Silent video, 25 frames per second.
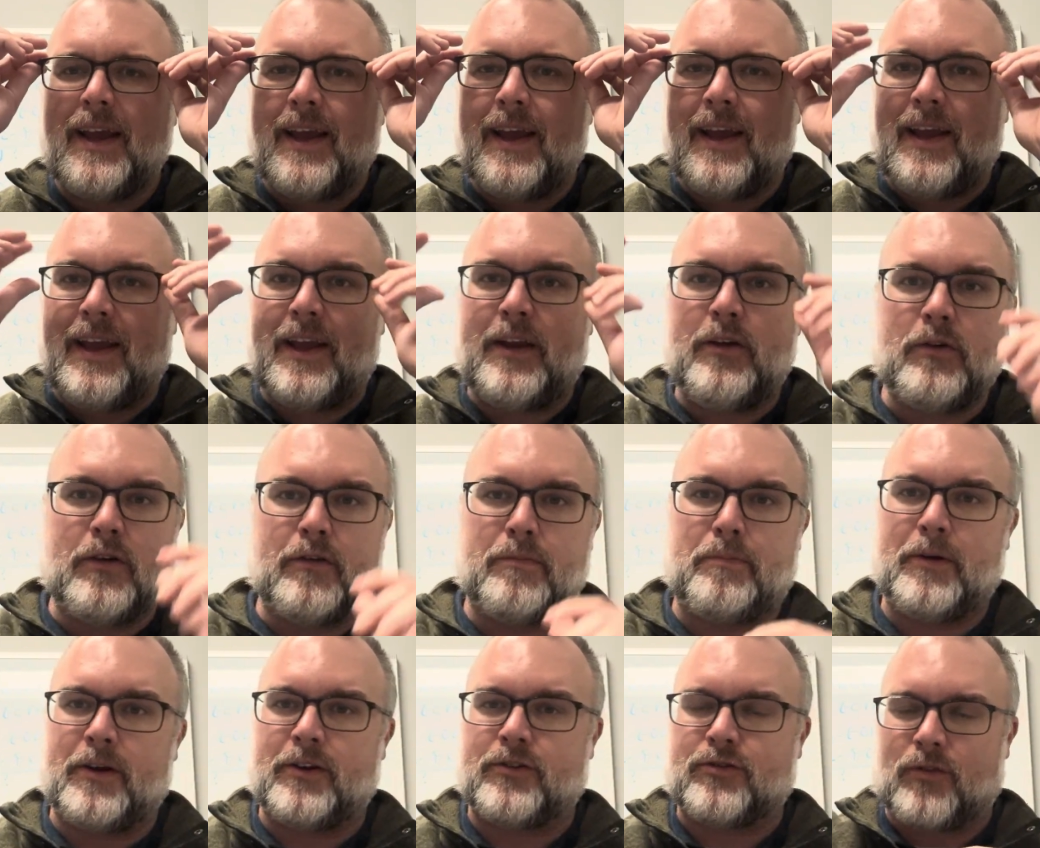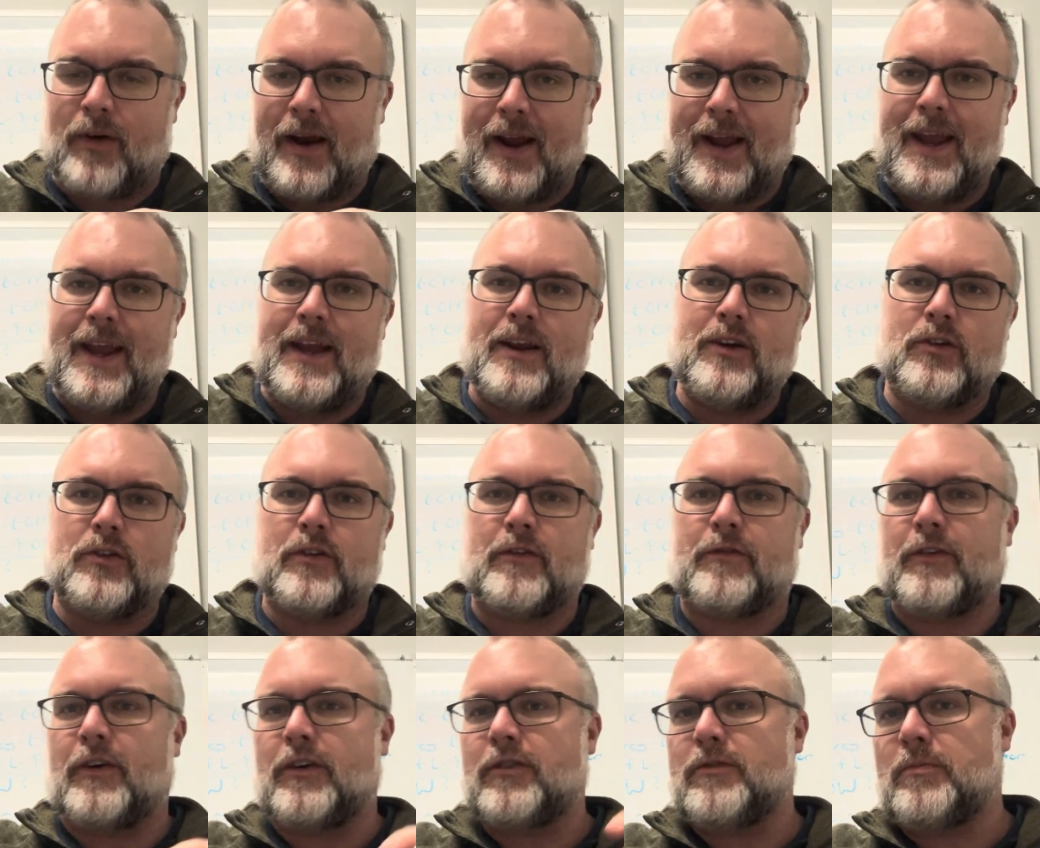he would have put his right hand on
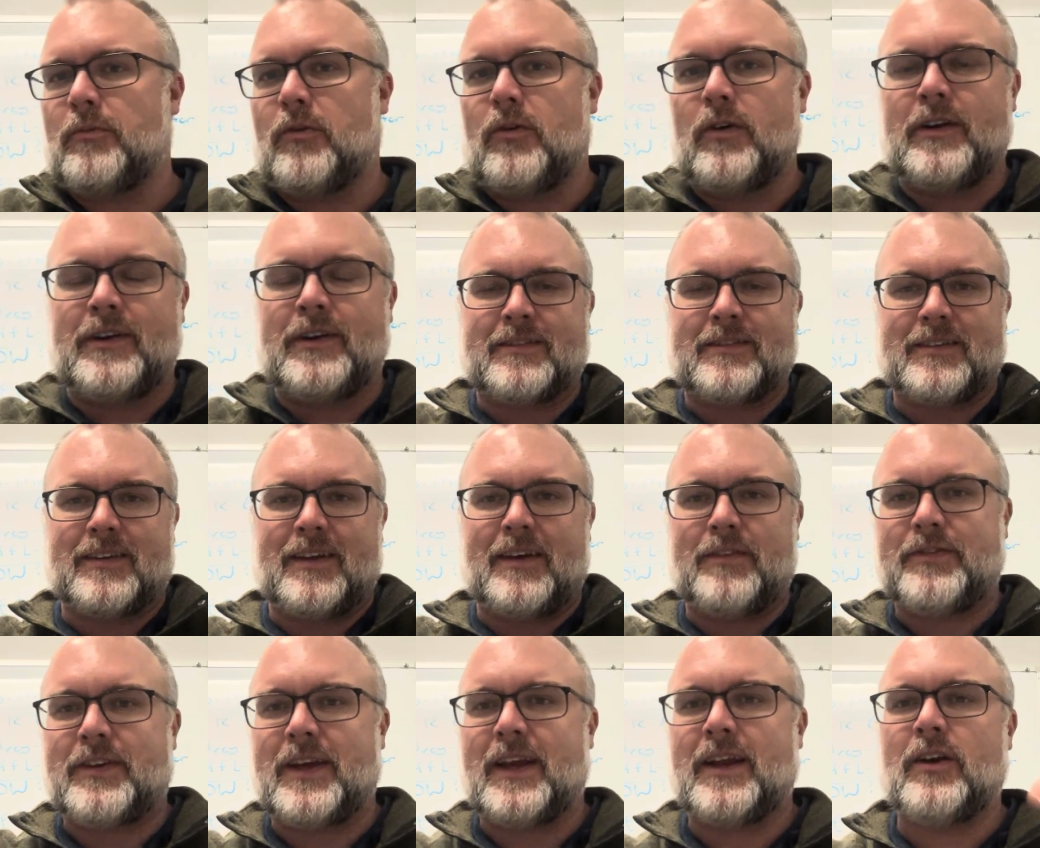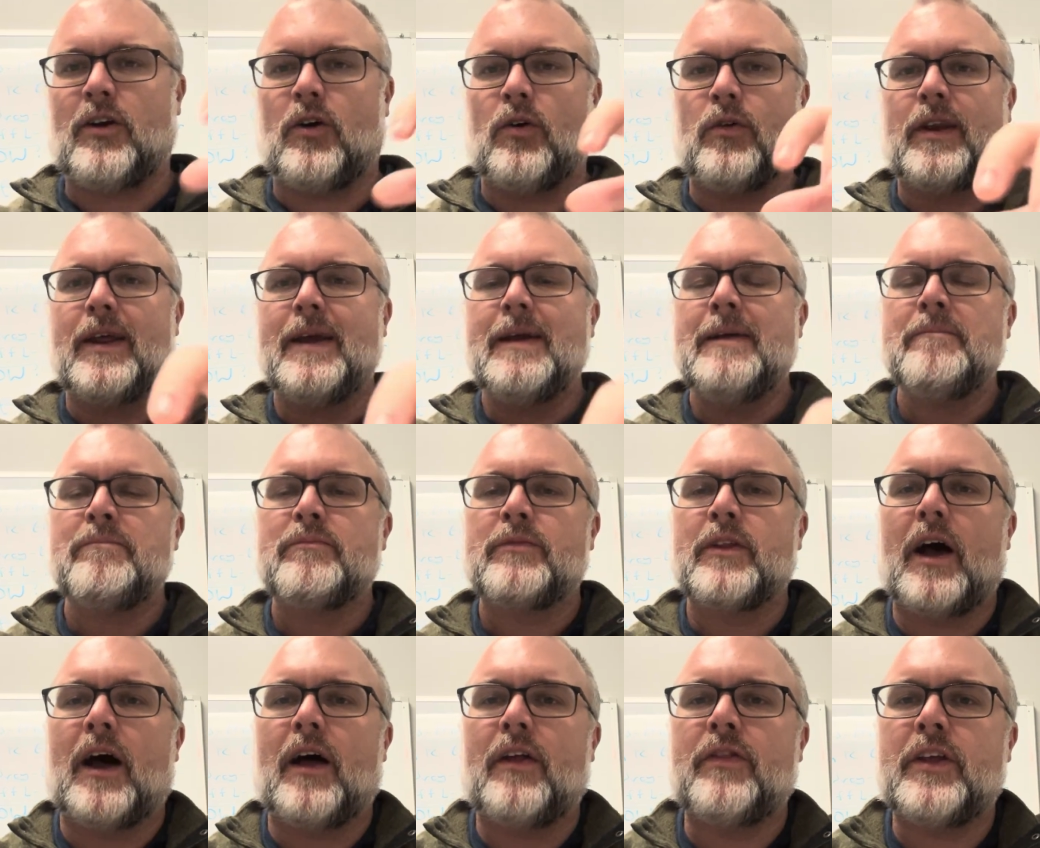the firstborn left hand on
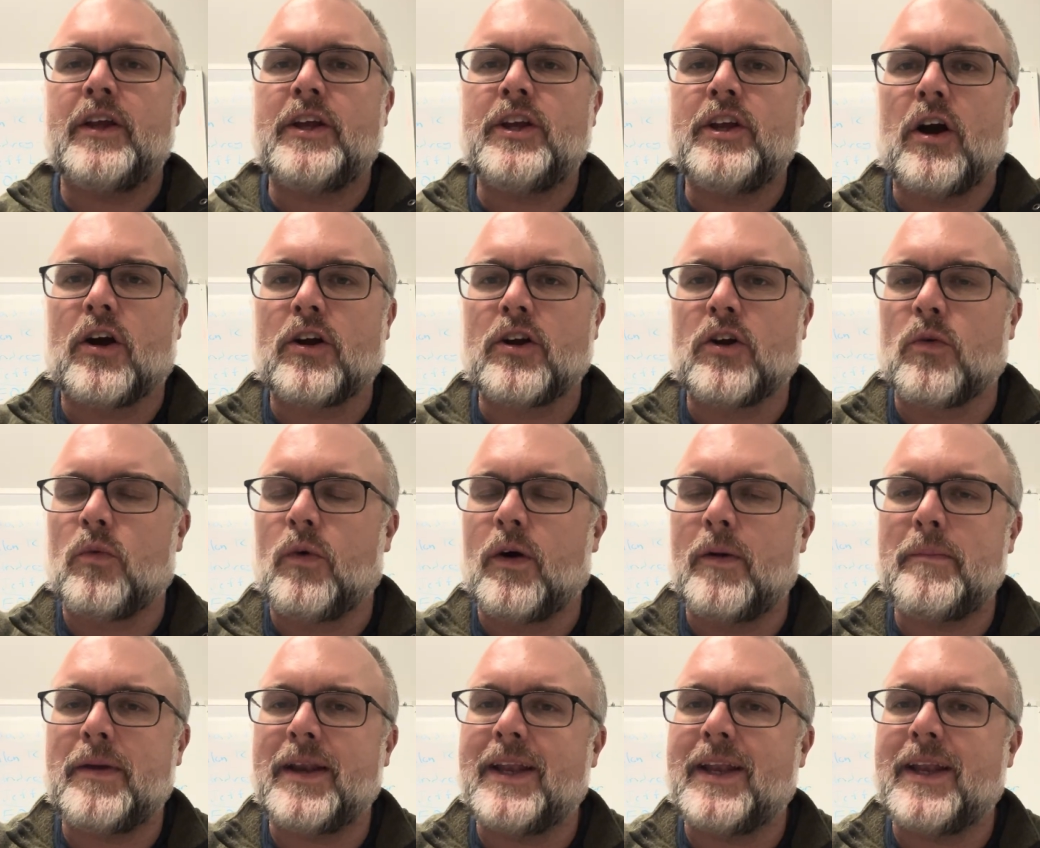the younger one.